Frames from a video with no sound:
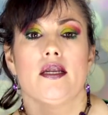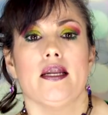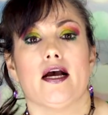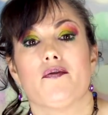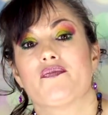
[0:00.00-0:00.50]

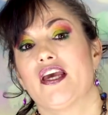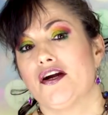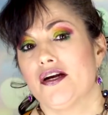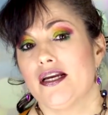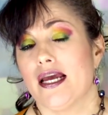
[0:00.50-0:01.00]
Now,
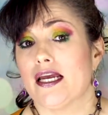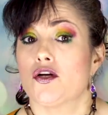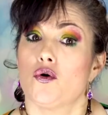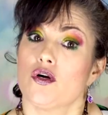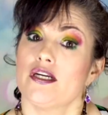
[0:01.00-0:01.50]
Karen
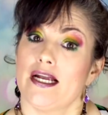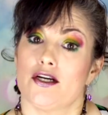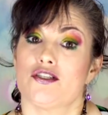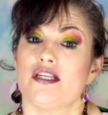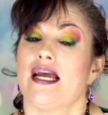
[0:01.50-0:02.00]
and Gordon
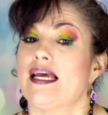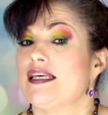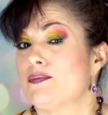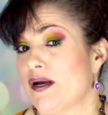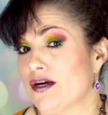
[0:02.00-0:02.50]
Anderson,
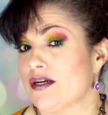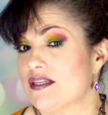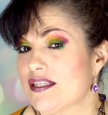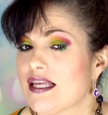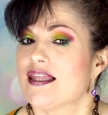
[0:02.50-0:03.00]
Haley's
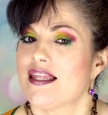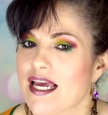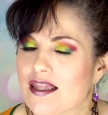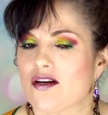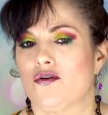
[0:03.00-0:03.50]
parents, they
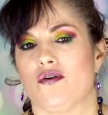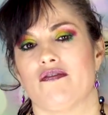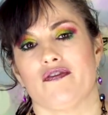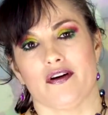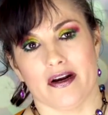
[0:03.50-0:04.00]
thanked the
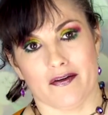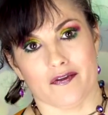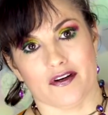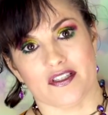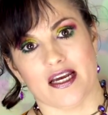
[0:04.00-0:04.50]
court for their
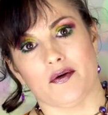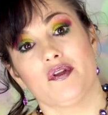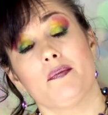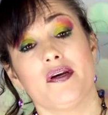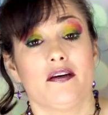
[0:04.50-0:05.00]
efforts, and
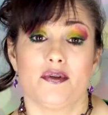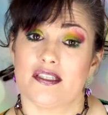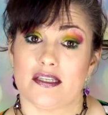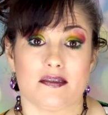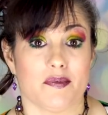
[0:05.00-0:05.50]
when the appeal was
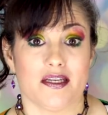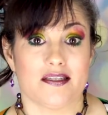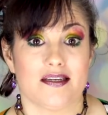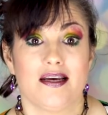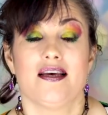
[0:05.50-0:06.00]

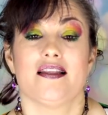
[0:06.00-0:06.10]
dismissed,